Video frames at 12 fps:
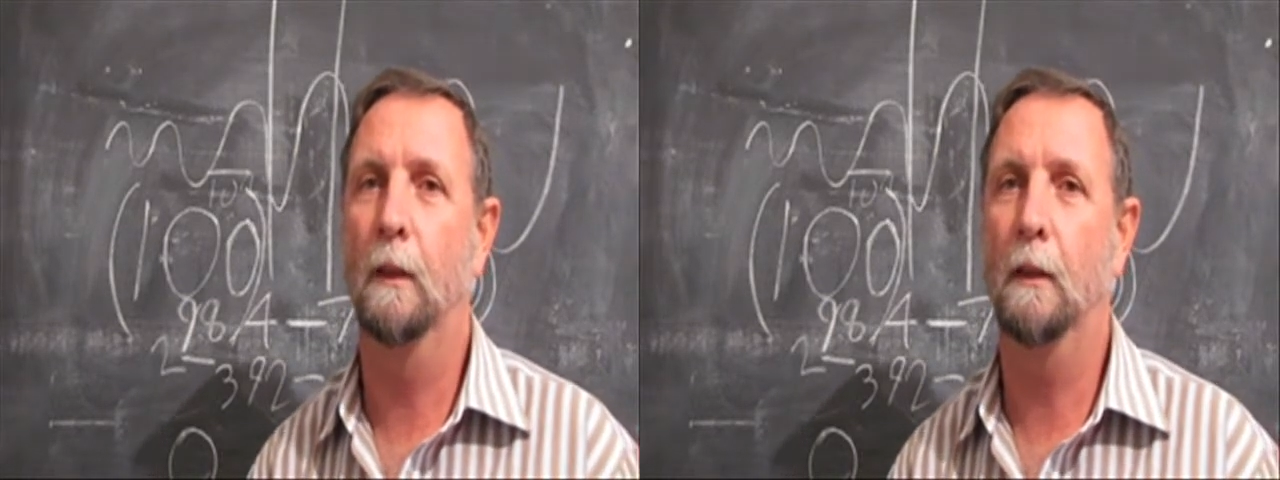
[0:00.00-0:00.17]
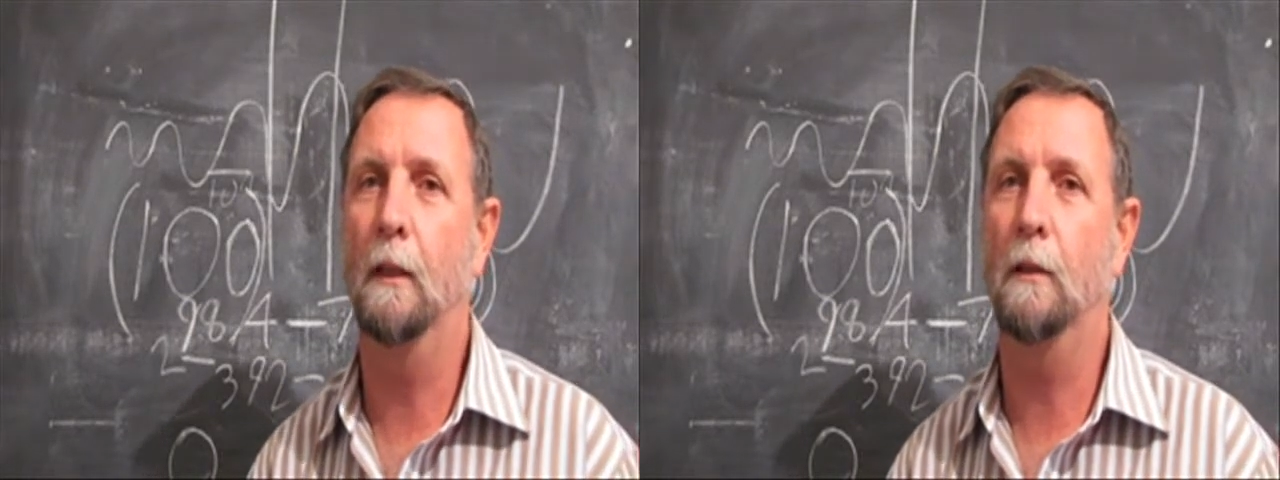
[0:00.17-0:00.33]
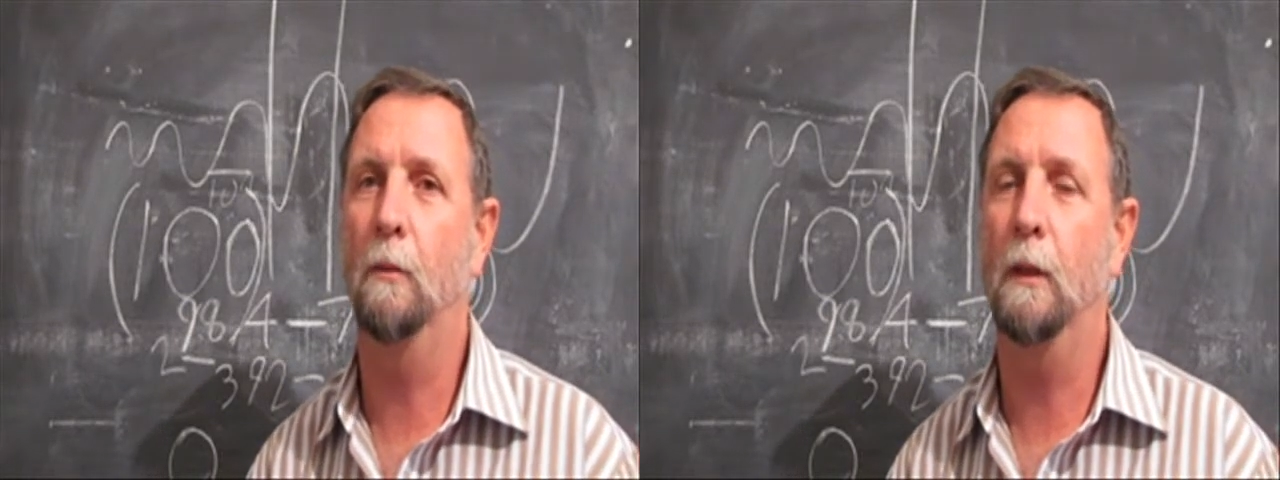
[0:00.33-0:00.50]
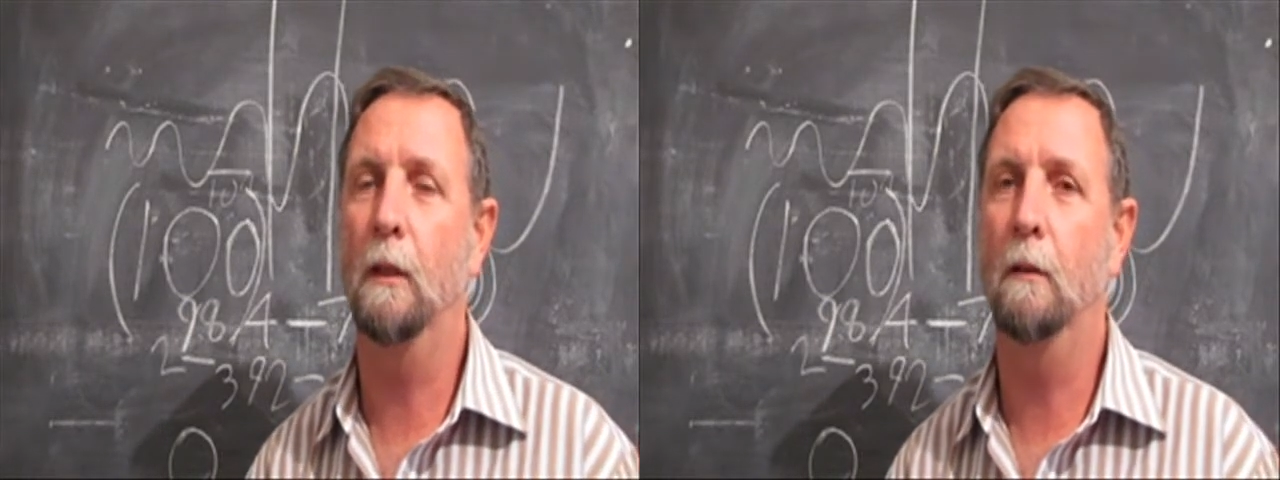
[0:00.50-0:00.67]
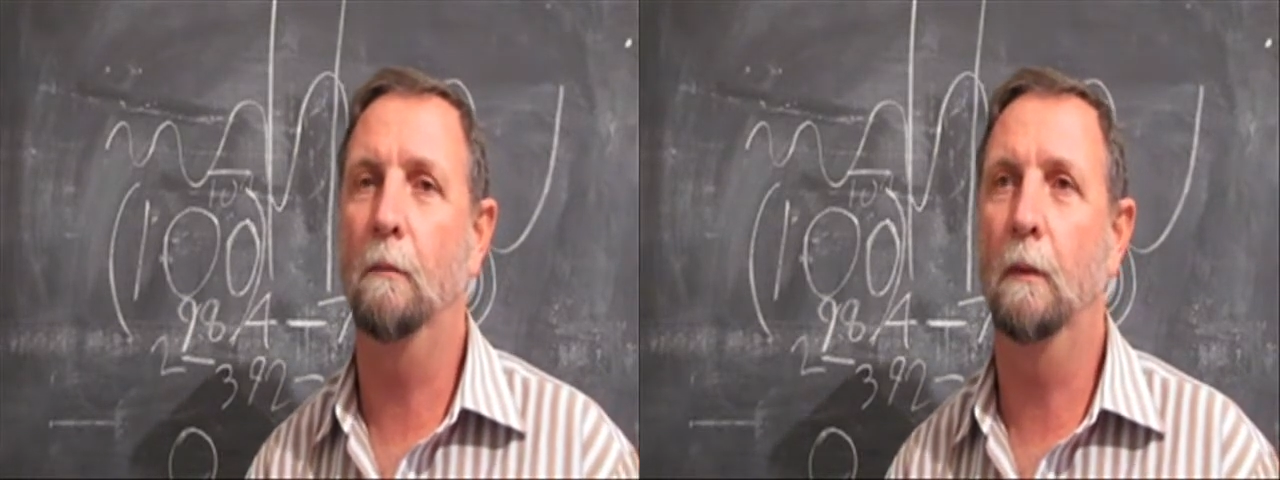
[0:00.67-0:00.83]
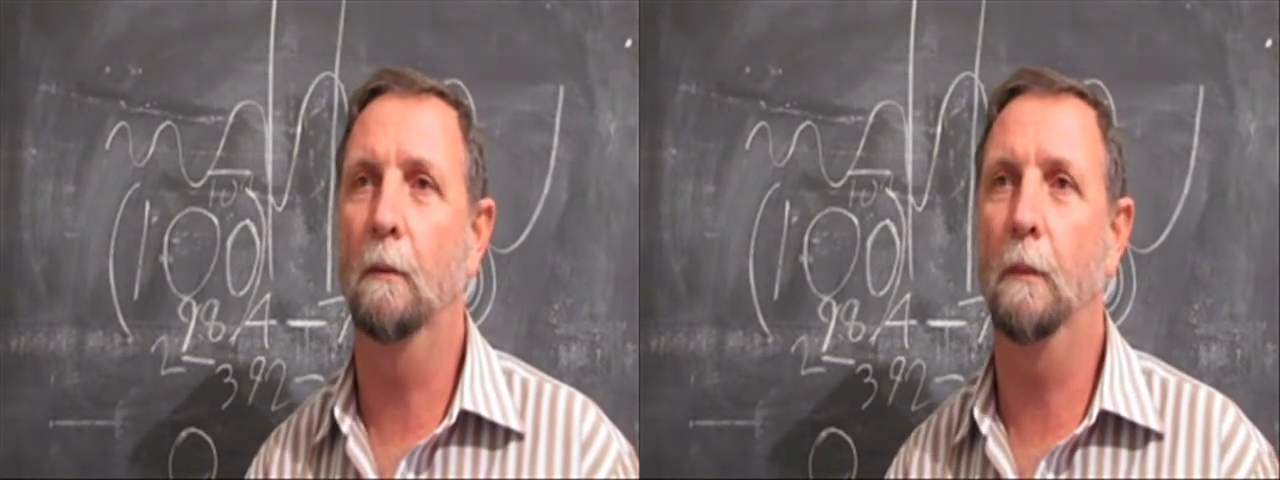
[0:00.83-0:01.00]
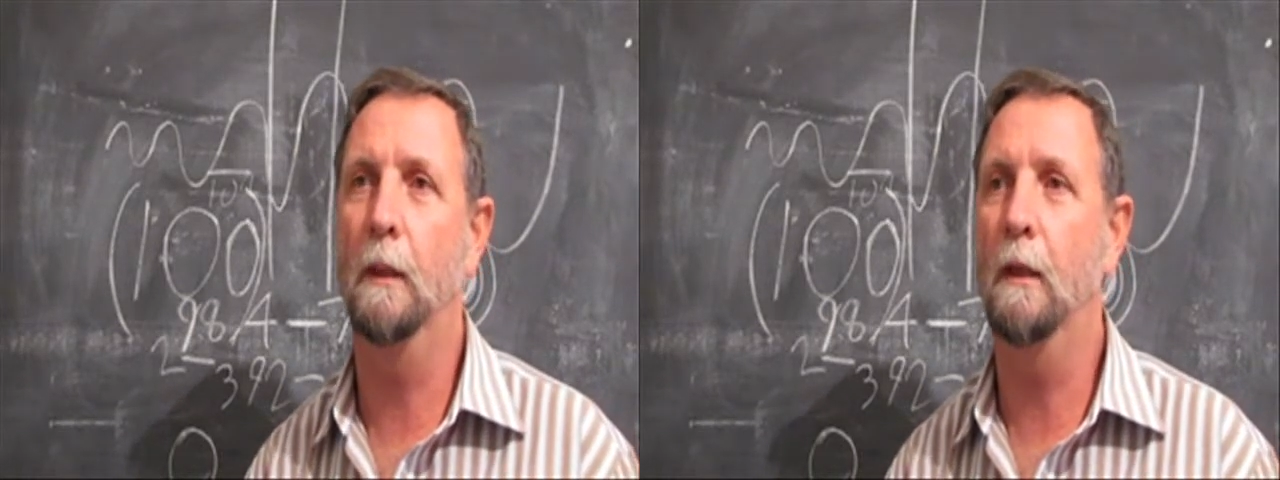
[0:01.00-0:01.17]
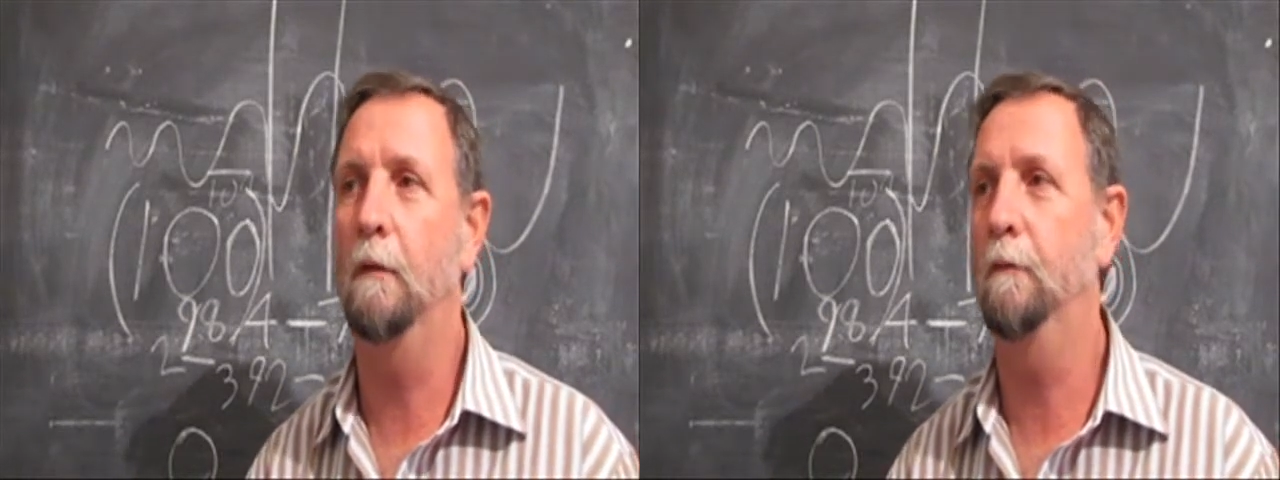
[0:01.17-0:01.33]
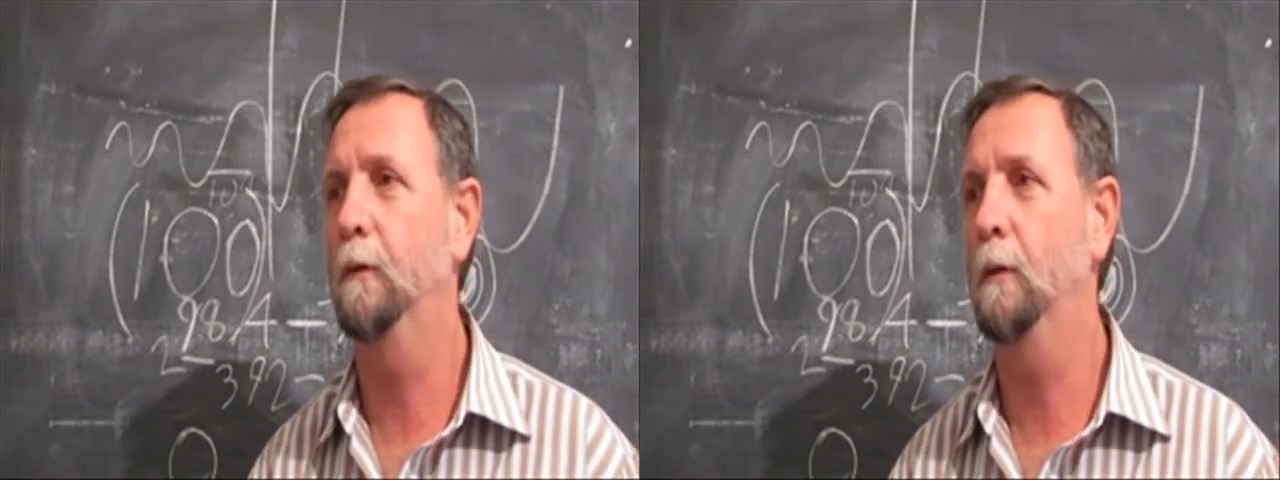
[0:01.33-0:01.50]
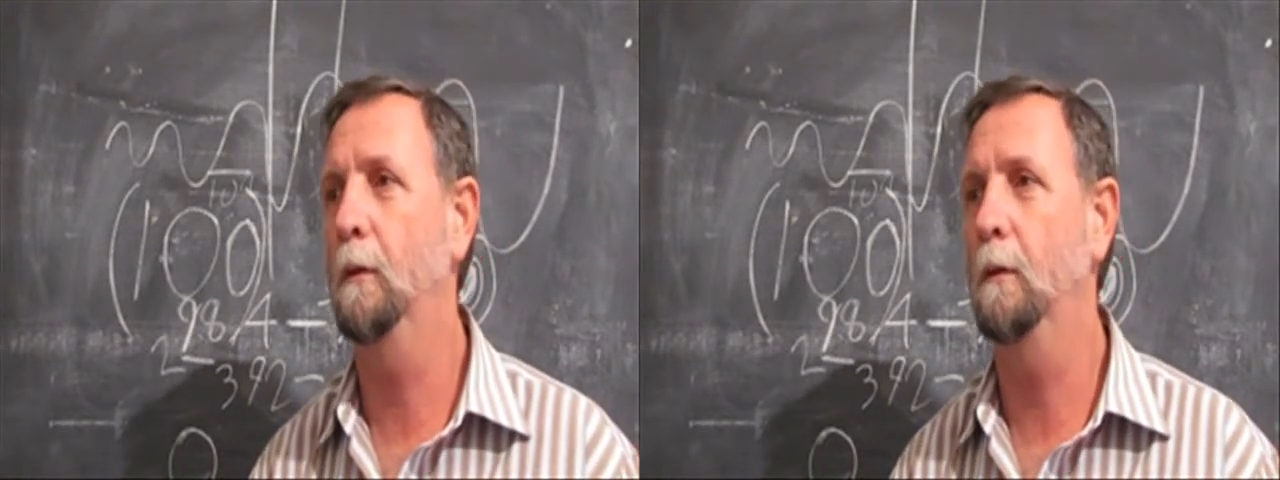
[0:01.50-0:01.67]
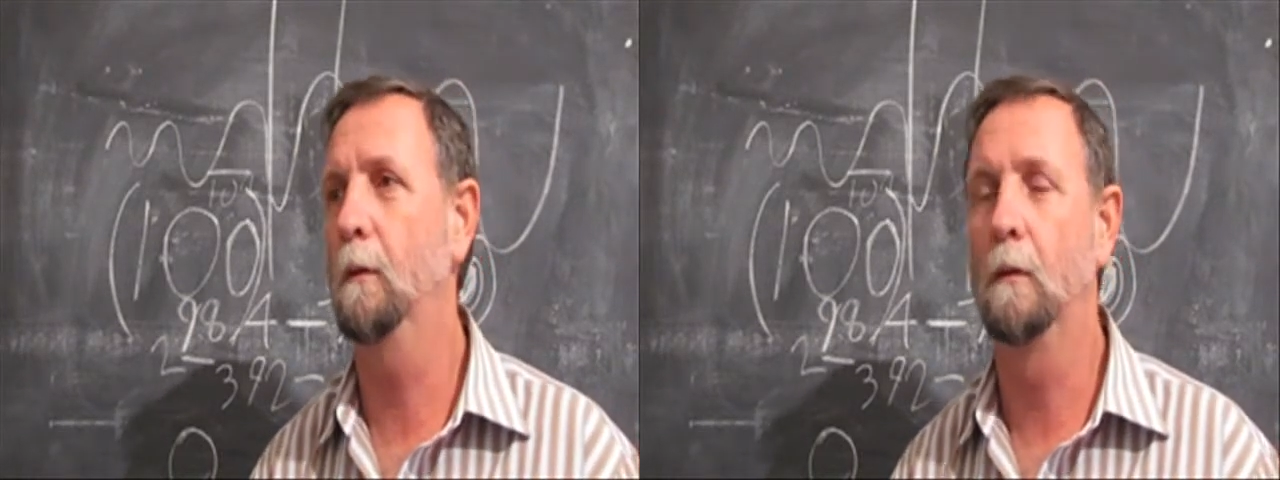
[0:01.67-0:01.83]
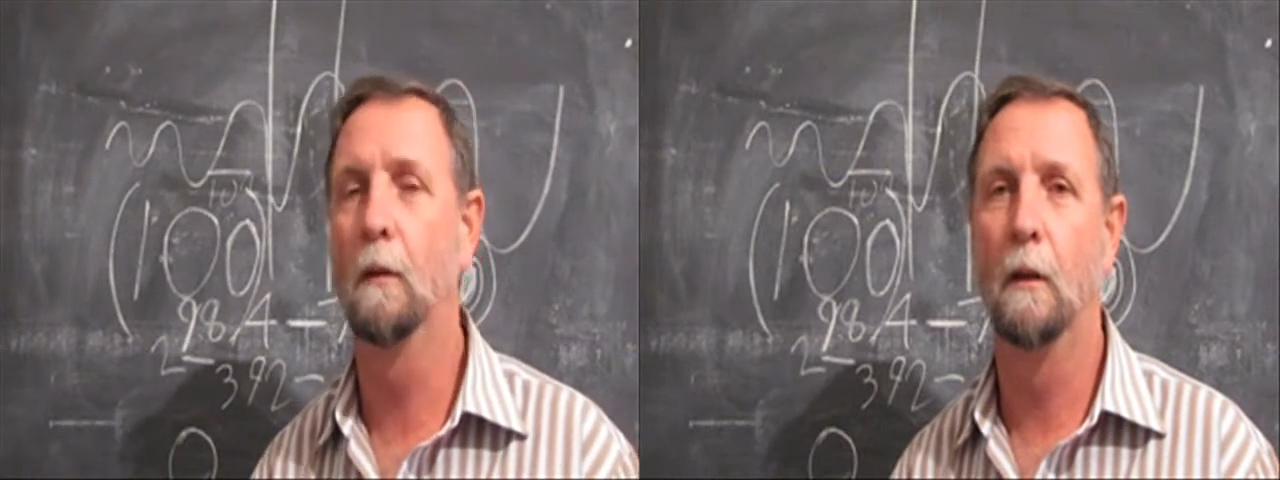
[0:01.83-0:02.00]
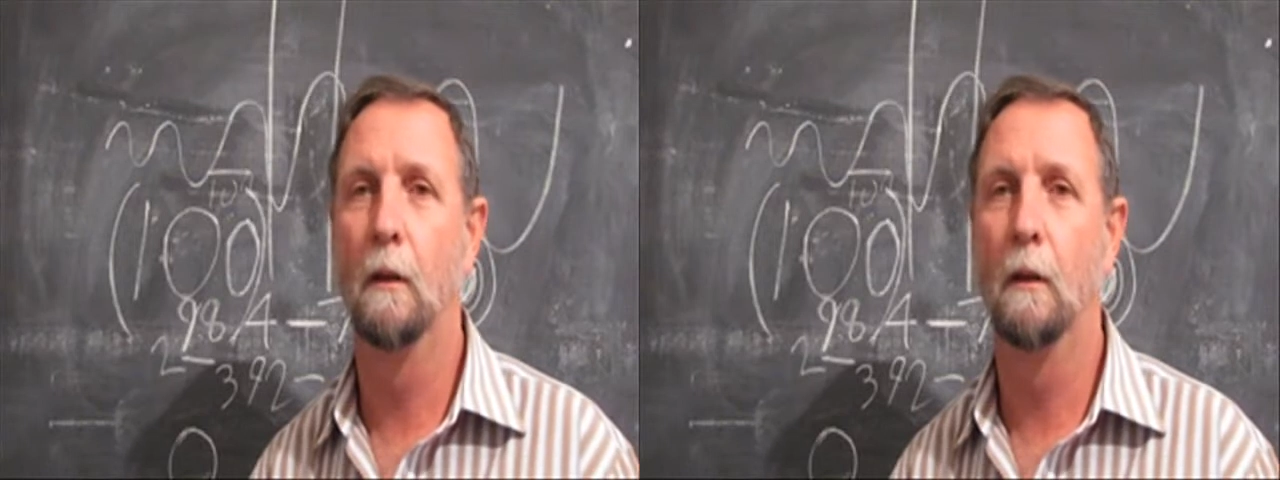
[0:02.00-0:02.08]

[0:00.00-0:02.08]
that we believe to